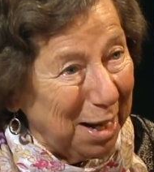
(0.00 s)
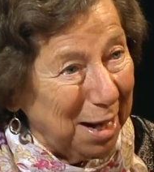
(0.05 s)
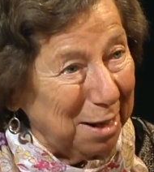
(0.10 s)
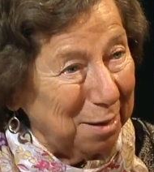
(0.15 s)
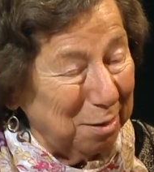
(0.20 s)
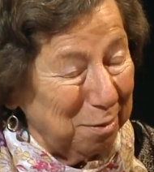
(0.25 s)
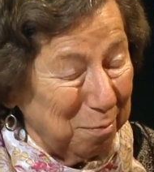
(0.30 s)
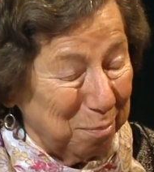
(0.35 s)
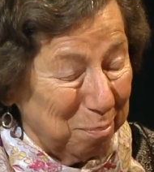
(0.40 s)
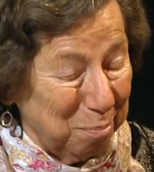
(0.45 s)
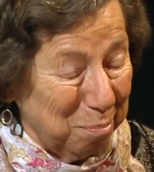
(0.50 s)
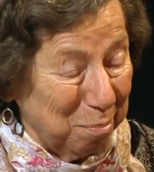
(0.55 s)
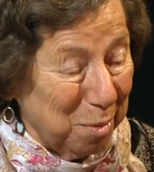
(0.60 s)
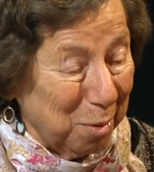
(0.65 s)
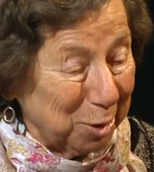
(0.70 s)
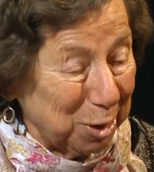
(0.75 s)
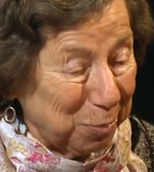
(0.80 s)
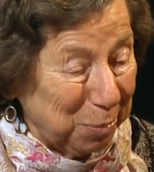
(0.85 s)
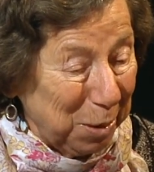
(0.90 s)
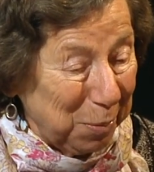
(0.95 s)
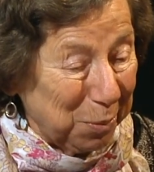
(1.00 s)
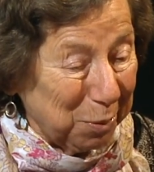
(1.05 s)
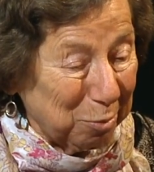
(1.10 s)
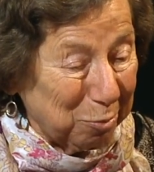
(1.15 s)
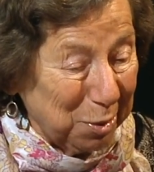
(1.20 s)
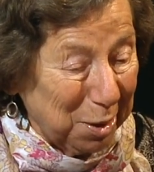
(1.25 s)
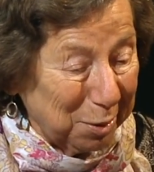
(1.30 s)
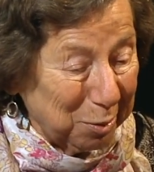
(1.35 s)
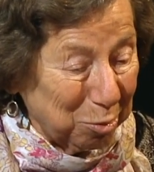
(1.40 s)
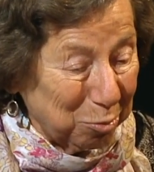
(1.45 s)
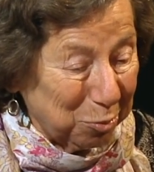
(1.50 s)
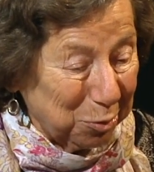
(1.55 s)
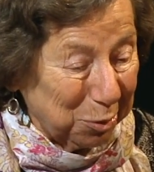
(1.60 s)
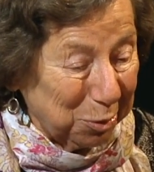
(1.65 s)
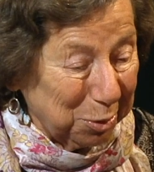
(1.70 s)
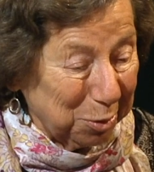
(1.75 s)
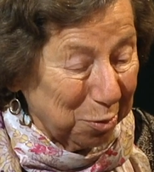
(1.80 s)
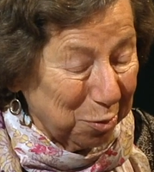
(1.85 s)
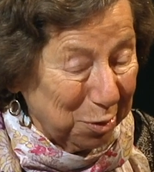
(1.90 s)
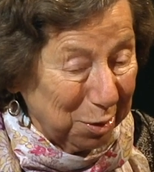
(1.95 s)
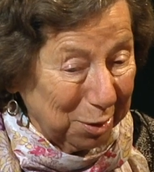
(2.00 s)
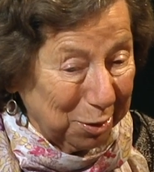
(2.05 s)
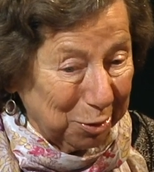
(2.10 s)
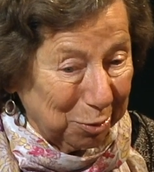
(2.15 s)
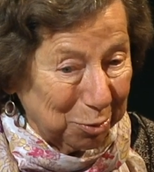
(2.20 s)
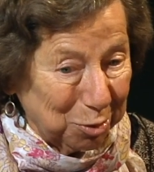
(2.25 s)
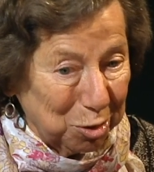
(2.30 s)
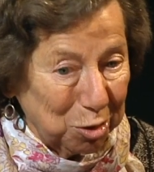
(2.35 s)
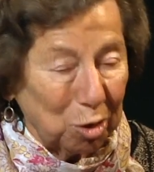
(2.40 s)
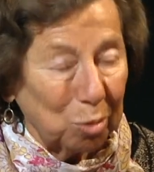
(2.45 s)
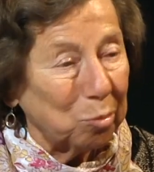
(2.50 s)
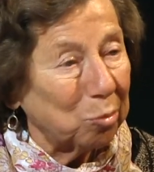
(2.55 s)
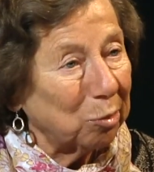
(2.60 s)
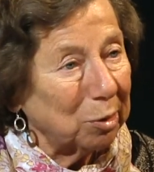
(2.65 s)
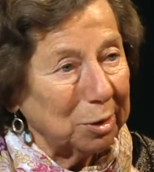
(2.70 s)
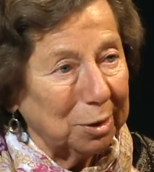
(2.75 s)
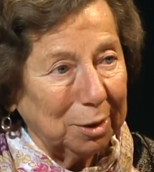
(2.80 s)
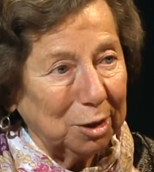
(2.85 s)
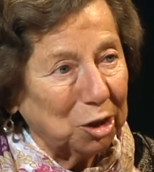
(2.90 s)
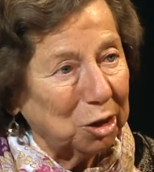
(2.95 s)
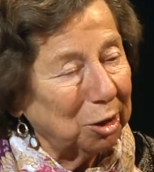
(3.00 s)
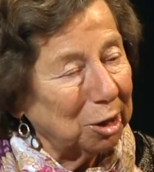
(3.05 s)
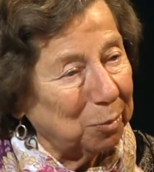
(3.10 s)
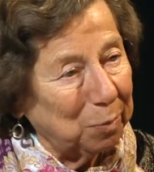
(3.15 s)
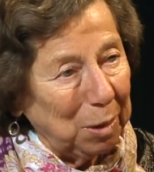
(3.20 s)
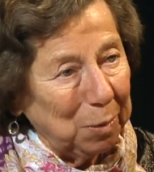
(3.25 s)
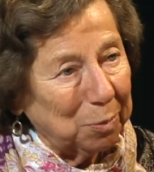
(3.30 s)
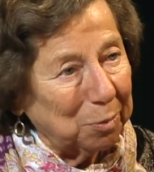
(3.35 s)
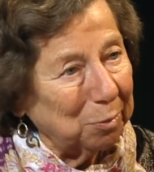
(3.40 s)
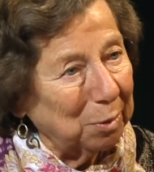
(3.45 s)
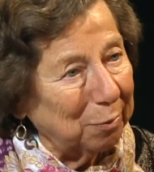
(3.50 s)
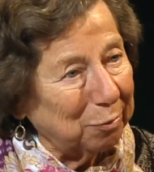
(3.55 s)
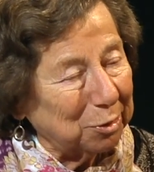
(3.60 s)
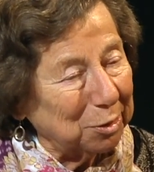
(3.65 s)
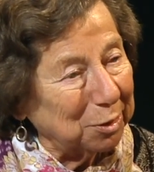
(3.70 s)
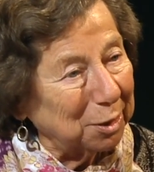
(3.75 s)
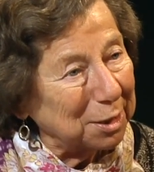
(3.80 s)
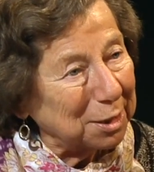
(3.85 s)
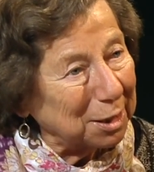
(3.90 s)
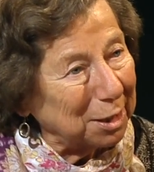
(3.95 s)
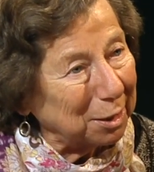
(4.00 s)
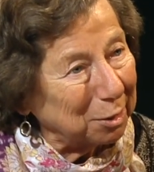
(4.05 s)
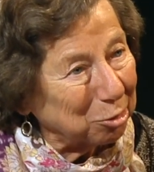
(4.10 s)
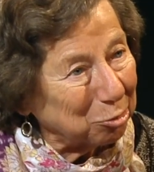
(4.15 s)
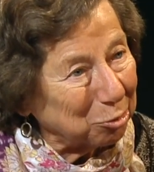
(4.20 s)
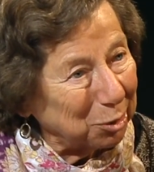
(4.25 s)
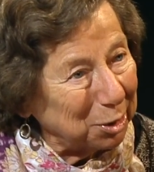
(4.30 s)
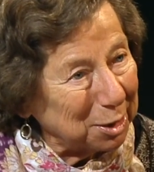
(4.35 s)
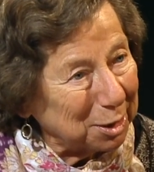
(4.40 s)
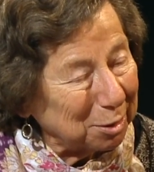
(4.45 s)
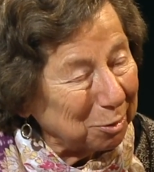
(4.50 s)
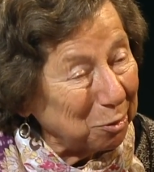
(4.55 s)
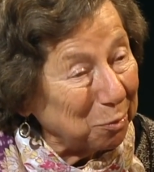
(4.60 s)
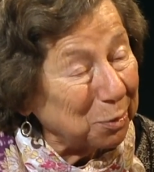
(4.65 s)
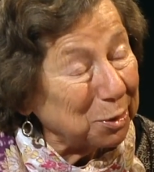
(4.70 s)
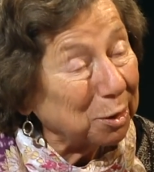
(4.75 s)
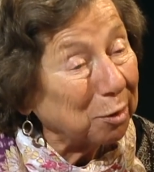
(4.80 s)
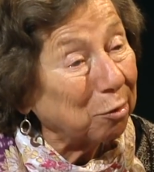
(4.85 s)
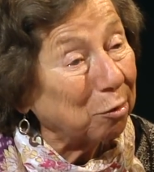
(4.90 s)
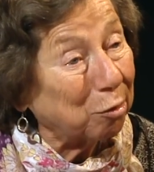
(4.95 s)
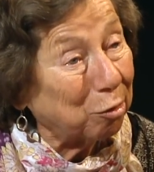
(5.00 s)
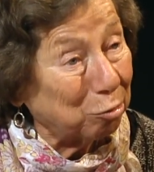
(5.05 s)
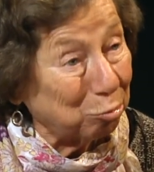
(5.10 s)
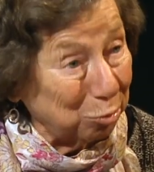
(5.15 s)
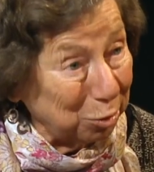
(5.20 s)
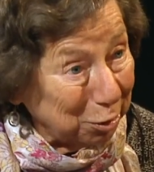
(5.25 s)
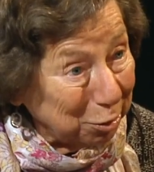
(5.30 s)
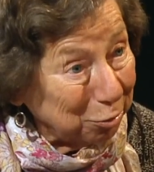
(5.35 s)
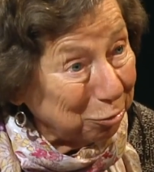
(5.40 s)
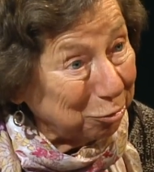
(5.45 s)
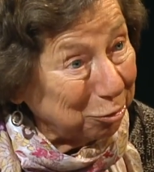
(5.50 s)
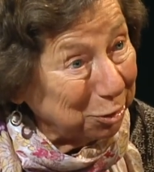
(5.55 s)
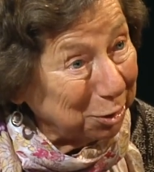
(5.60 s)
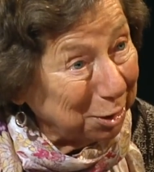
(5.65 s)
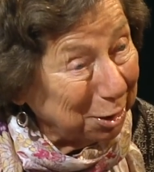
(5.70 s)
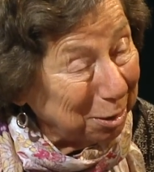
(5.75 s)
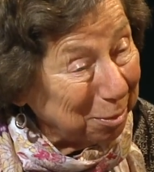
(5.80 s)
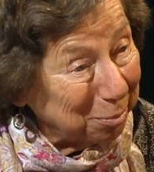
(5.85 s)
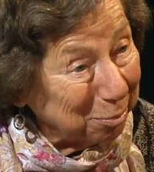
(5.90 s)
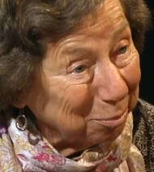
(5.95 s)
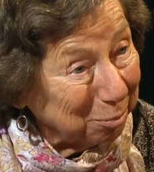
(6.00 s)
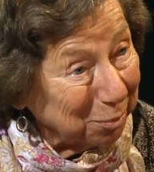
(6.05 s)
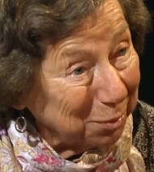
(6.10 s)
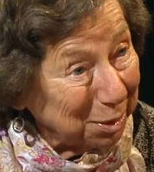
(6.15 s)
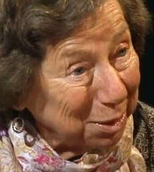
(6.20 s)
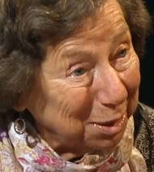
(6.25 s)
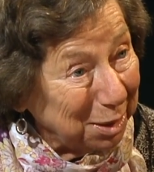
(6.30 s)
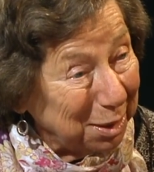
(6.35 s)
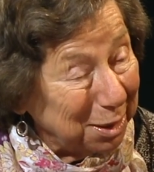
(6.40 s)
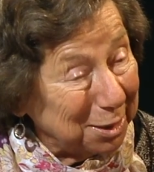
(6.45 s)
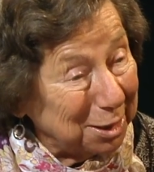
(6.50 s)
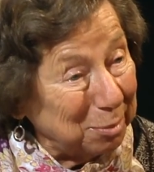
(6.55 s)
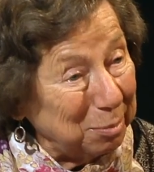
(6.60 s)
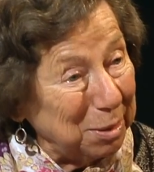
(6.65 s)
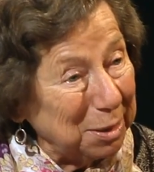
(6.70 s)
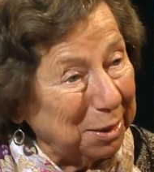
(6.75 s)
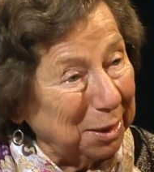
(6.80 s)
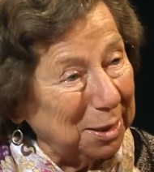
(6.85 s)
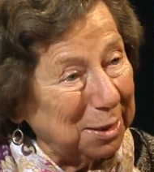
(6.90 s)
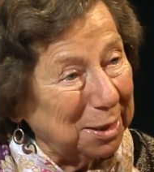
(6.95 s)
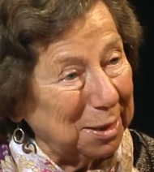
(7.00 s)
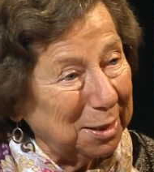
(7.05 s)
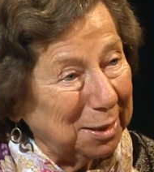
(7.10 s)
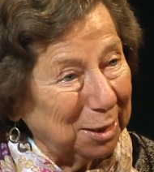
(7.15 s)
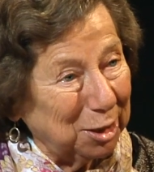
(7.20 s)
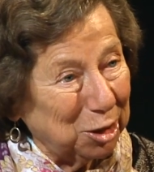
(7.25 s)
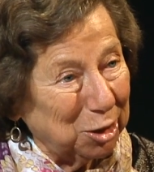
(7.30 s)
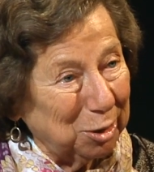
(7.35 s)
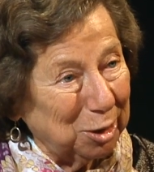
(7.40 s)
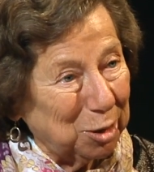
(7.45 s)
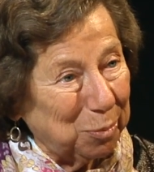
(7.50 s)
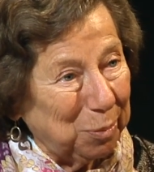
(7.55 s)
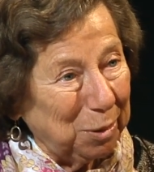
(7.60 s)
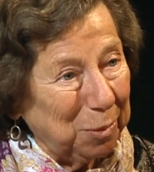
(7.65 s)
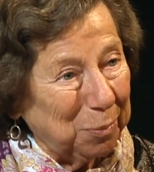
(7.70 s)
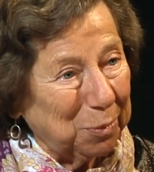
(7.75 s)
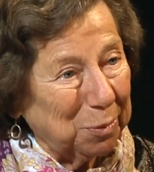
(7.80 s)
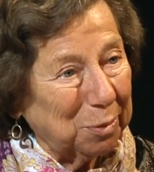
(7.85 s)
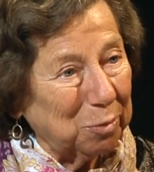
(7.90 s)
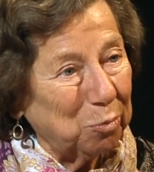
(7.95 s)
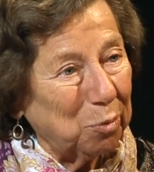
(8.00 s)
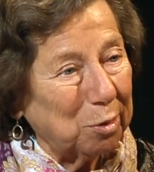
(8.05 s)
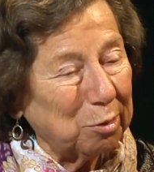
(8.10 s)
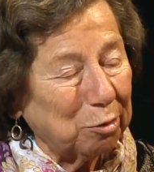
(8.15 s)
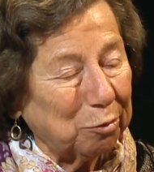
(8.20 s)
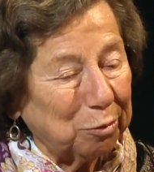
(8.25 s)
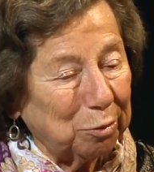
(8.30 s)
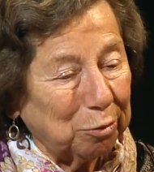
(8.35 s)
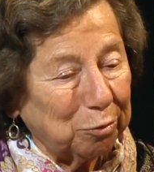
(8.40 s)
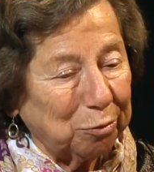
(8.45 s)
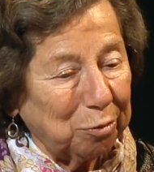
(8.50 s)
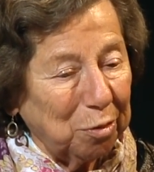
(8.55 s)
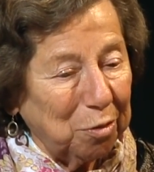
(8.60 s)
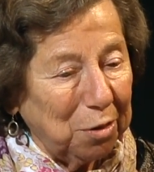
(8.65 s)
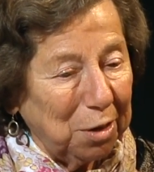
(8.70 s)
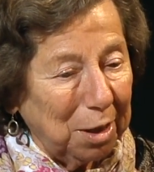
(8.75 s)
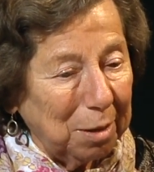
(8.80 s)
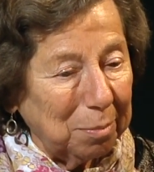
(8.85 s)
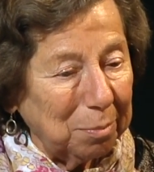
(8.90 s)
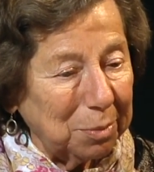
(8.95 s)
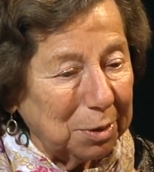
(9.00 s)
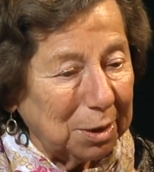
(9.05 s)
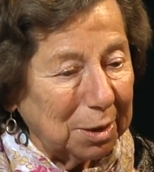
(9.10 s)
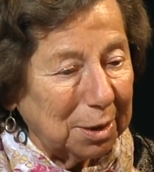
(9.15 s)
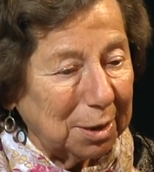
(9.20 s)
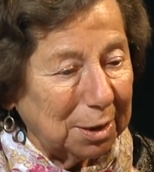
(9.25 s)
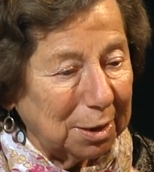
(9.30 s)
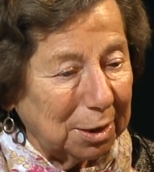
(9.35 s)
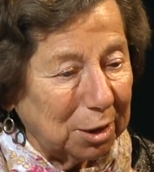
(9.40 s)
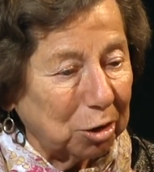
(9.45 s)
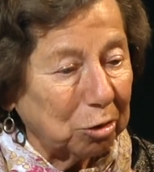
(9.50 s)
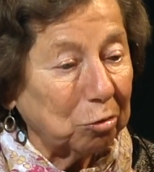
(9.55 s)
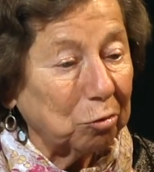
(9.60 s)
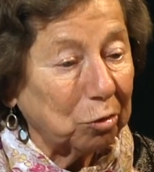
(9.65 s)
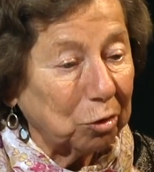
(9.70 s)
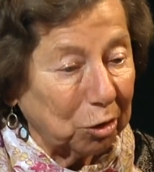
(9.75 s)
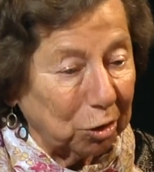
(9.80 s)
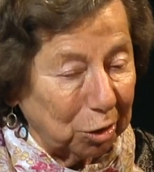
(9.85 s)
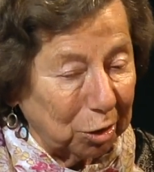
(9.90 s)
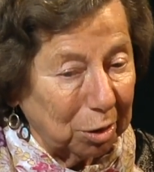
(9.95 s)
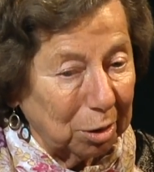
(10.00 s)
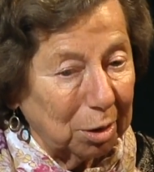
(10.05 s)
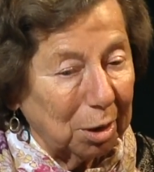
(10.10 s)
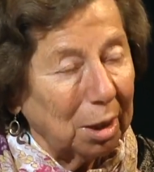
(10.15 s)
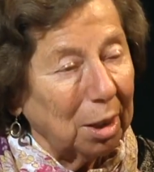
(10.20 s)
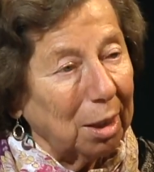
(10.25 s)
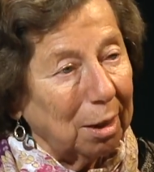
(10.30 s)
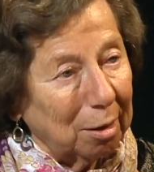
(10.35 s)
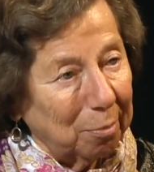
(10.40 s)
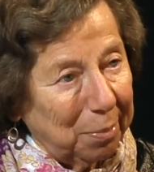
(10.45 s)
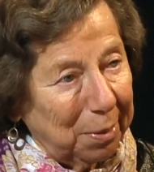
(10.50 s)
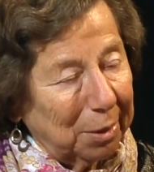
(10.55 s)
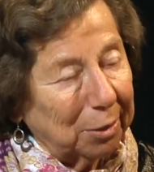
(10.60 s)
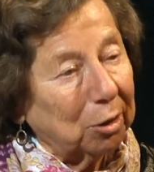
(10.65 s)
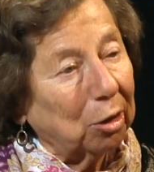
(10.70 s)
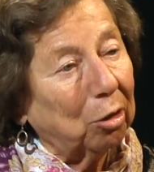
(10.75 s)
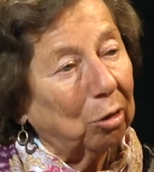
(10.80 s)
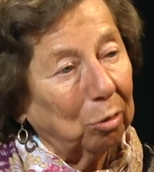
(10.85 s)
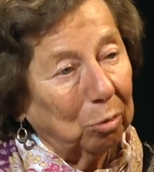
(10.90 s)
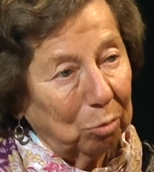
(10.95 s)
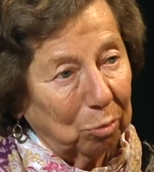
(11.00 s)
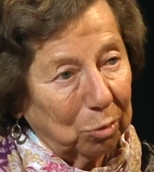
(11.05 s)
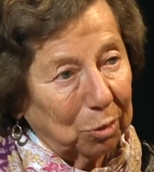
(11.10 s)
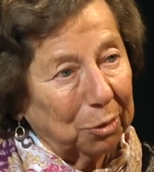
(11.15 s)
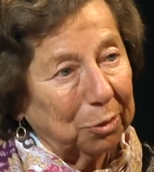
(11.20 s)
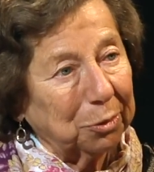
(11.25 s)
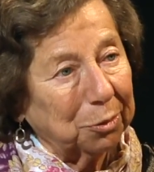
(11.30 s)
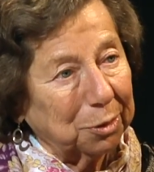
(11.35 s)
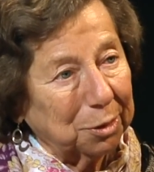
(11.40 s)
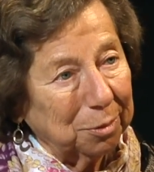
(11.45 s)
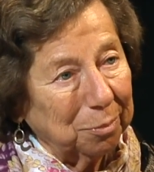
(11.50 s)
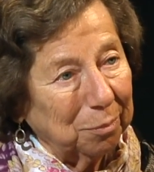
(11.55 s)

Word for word: And most people around the world think there's no more indigenous people left in this country, so yeah. it was a thrill for them sure. to meet these indigenous people and wonderful for them to, to learn about the whole world.